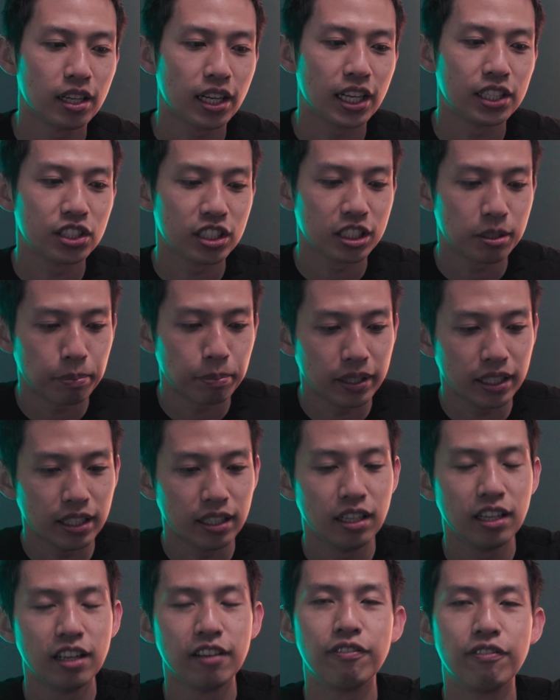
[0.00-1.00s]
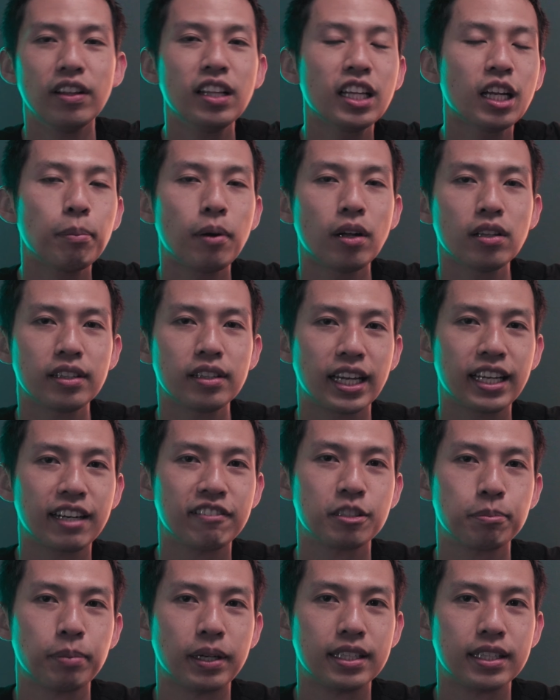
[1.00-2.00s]
can just be filling up all the
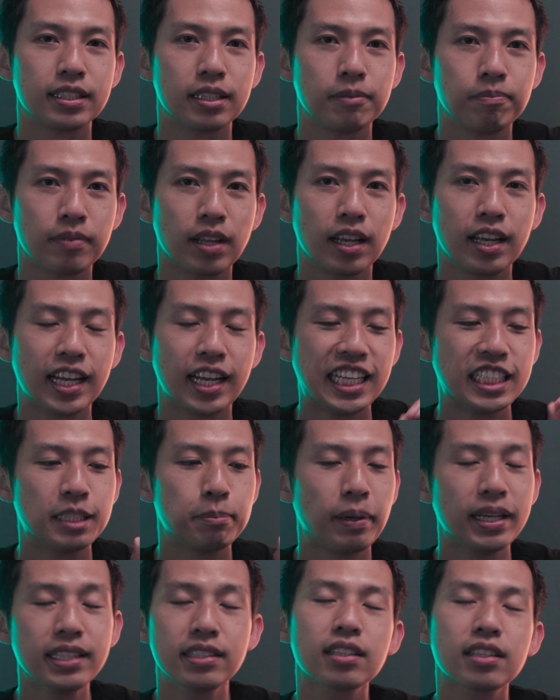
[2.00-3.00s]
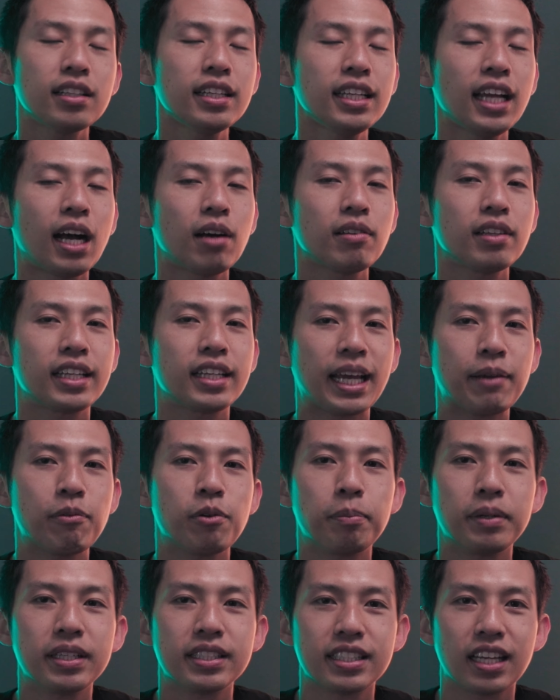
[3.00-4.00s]
negative space. It's basically how the game
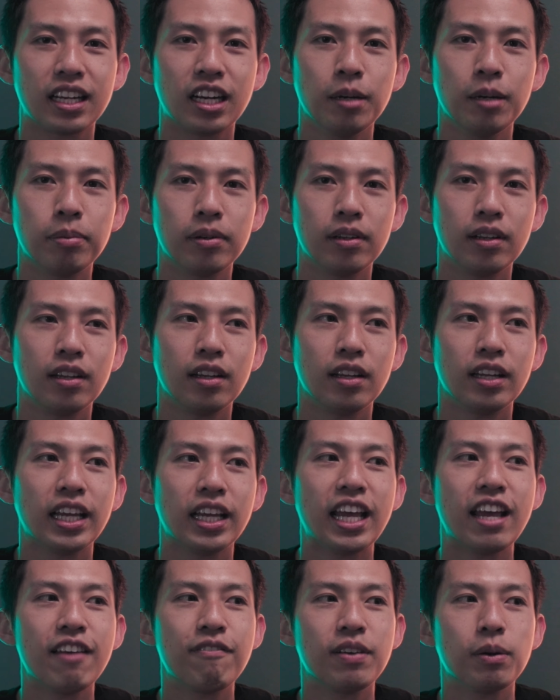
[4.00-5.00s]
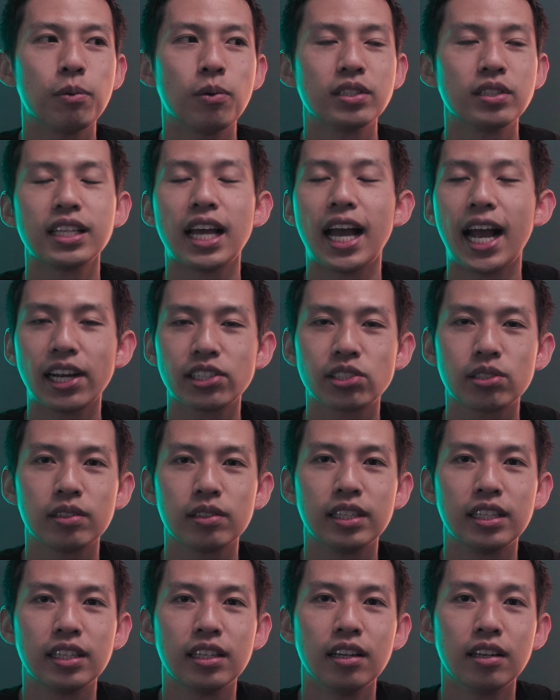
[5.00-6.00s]
would be set up if it was
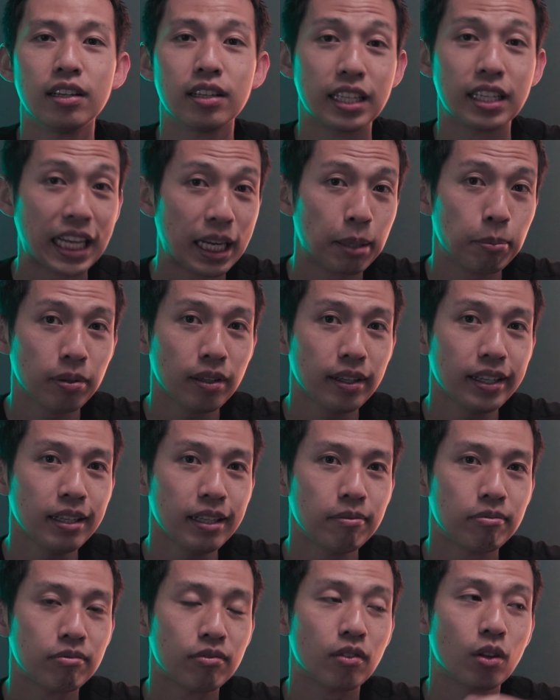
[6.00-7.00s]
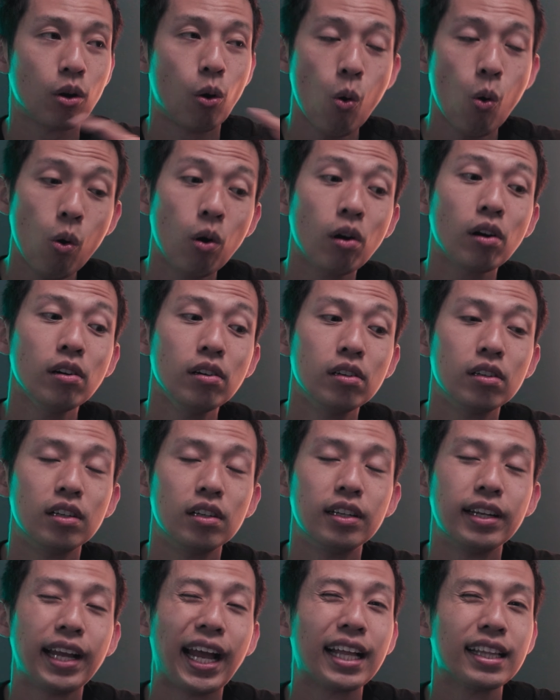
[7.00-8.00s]
actually gameplay, or
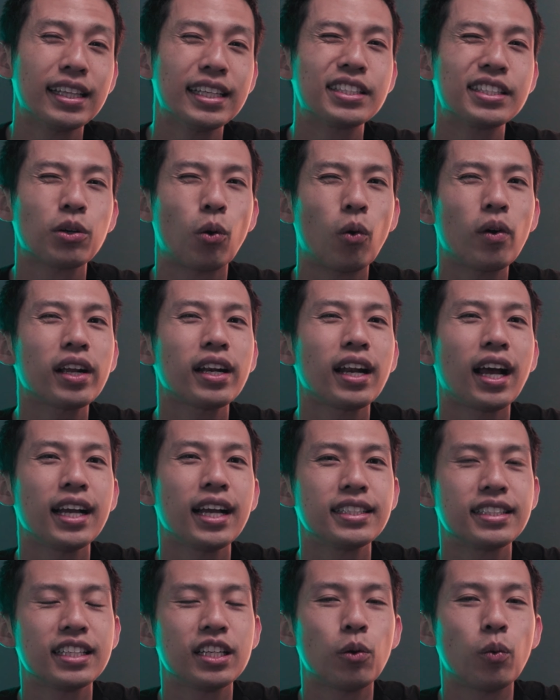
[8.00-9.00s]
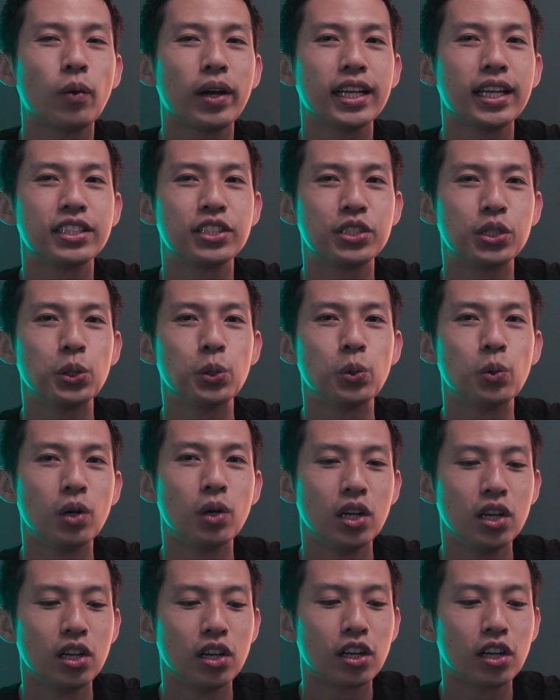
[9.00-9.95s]
at least organized in a way to